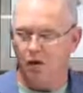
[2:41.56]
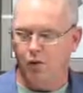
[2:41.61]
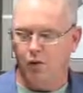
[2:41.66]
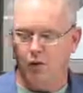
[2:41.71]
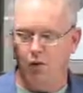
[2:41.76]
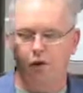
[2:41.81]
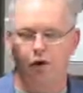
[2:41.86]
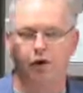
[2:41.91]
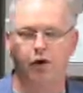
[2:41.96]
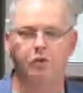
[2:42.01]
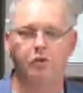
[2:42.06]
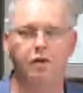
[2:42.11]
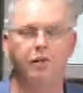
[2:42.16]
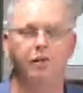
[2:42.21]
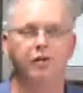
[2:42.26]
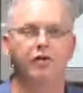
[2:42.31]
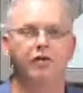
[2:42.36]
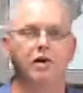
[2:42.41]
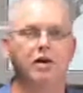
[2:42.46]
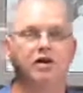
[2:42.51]
We want to
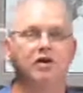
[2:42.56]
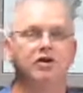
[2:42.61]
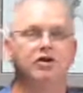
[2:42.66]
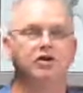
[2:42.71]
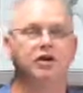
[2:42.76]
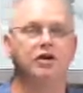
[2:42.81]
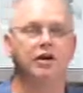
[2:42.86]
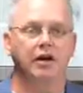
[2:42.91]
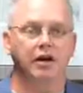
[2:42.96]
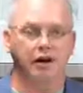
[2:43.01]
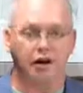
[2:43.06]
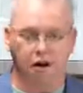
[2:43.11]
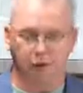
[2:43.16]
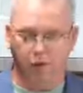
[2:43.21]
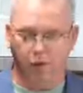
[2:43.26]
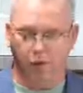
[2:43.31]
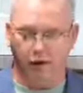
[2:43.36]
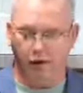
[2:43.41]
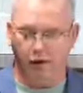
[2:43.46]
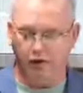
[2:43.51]
remember these in our
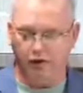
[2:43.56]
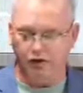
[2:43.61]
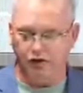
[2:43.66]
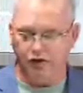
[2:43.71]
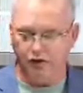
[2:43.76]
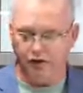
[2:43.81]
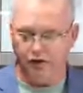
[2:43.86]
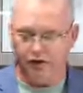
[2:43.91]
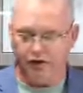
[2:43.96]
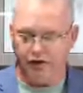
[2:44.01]
prayers.